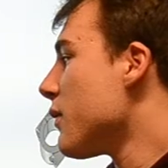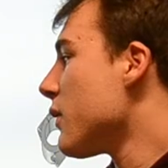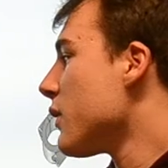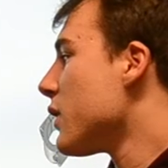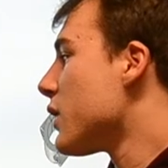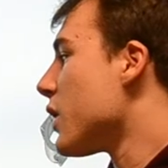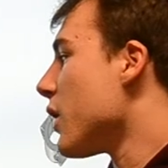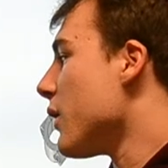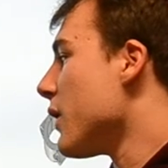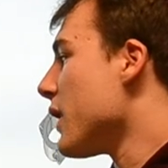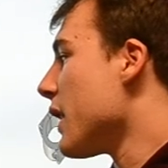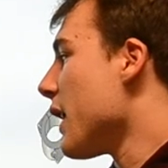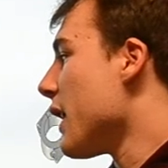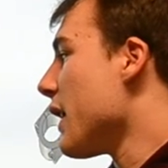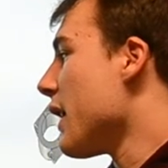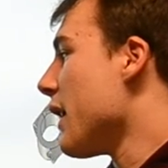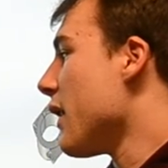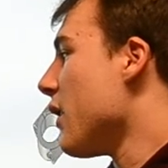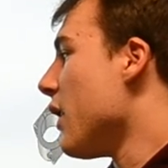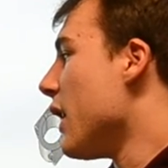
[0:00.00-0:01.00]
showing
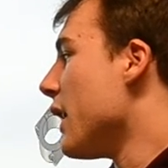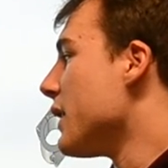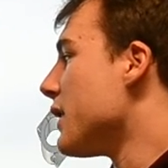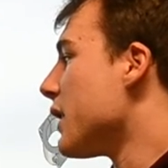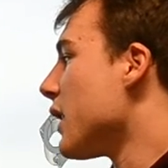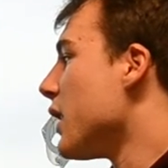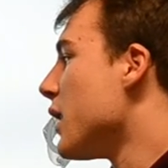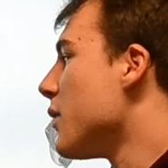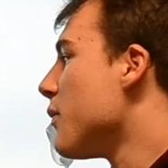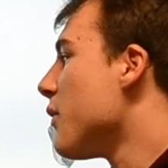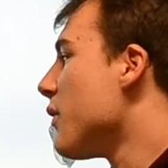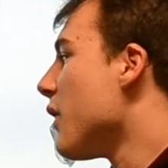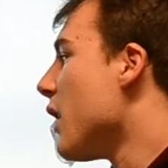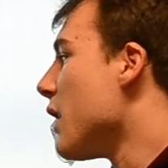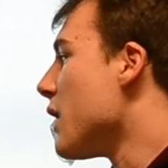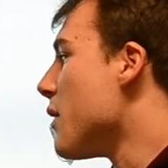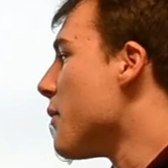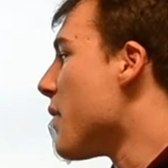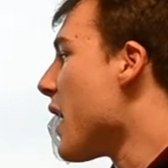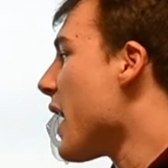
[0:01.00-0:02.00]
that it lines up
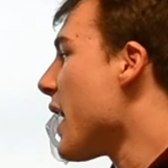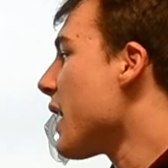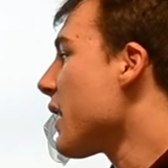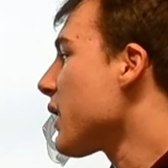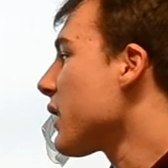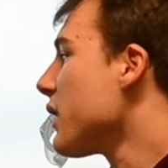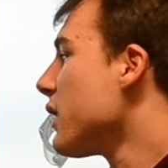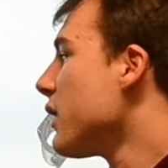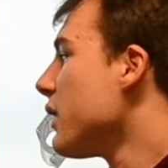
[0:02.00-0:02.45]
on the back,